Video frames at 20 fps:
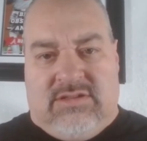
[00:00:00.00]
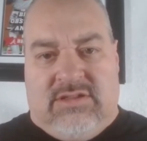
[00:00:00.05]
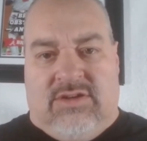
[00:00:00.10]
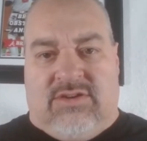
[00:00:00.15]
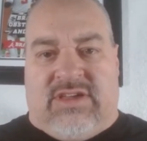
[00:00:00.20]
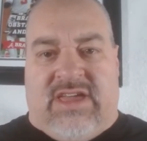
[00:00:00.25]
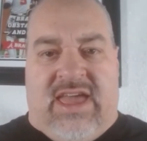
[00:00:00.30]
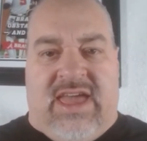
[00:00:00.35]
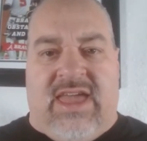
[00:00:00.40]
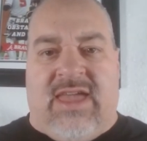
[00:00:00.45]

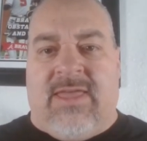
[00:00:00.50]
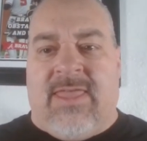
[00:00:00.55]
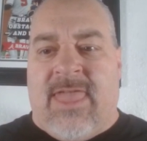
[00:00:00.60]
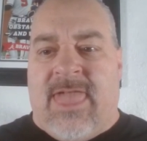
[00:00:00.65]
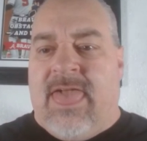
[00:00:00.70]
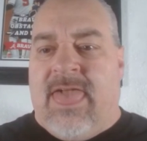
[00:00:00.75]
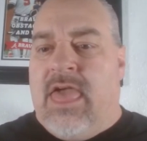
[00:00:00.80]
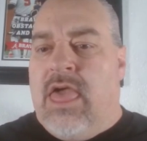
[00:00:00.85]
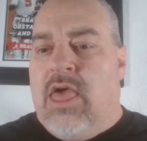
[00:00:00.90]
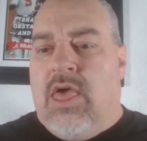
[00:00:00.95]
okay?
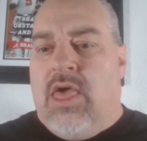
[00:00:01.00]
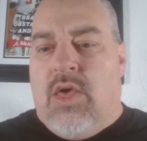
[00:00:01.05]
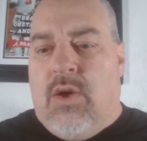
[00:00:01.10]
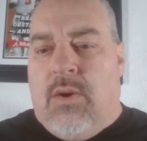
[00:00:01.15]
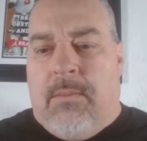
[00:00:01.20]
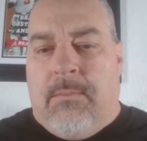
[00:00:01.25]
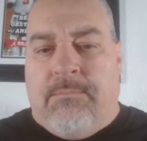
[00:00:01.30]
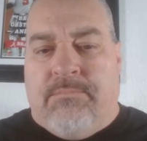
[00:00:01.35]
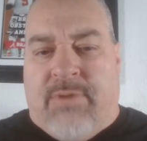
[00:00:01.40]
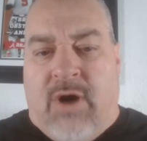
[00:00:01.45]

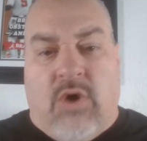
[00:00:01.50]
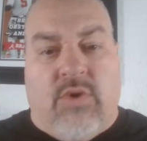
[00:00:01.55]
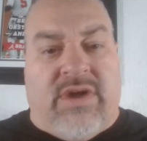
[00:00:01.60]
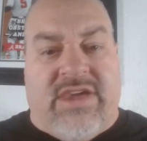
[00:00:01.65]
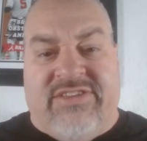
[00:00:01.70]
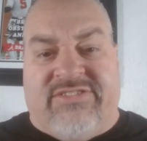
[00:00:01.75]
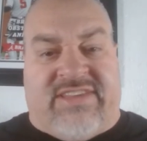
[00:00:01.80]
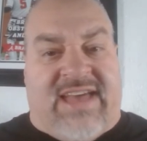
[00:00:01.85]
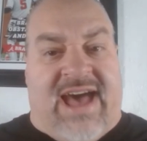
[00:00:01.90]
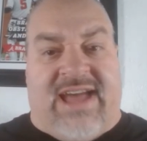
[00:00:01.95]

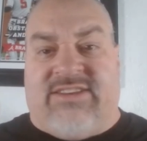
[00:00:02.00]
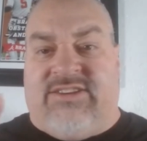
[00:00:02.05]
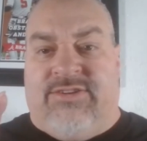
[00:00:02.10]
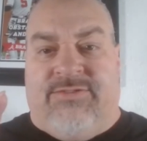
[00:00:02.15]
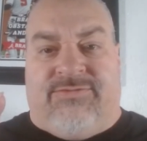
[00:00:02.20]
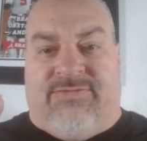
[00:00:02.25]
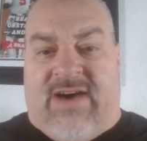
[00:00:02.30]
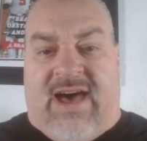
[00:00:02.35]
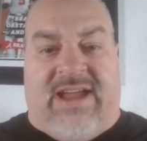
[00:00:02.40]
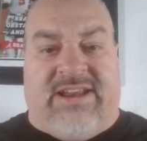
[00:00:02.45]
Bogey's got
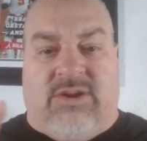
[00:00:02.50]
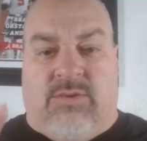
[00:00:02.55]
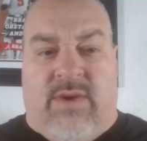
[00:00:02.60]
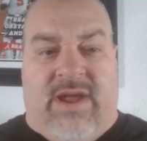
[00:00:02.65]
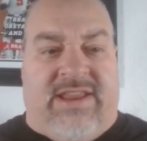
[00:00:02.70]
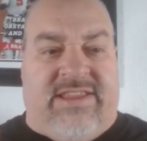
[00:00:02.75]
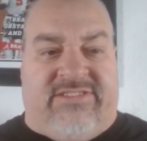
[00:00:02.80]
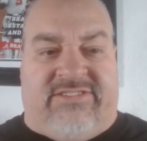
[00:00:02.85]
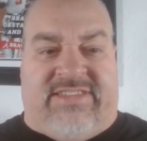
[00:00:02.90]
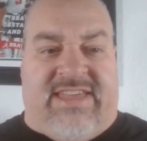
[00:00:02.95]
to find a
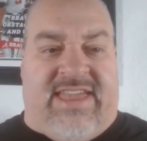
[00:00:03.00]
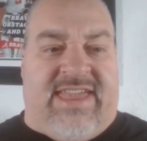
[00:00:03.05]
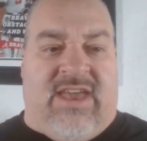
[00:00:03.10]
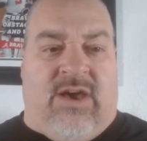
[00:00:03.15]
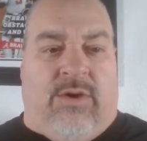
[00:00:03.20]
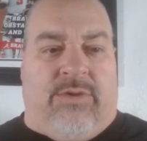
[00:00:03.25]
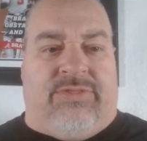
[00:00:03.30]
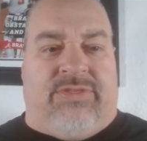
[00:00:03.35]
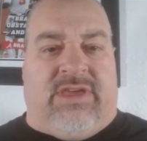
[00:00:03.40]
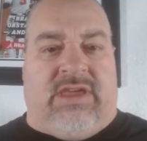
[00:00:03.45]
way to stay
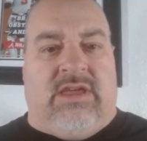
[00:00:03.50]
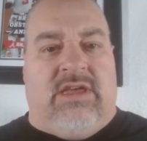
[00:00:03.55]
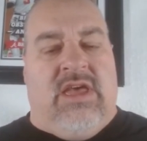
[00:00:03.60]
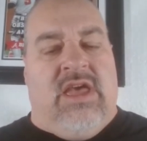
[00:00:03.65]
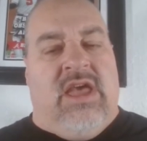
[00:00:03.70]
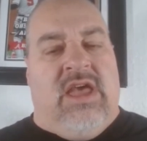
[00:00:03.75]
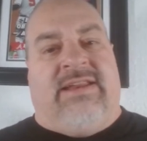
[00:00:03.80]
healthy.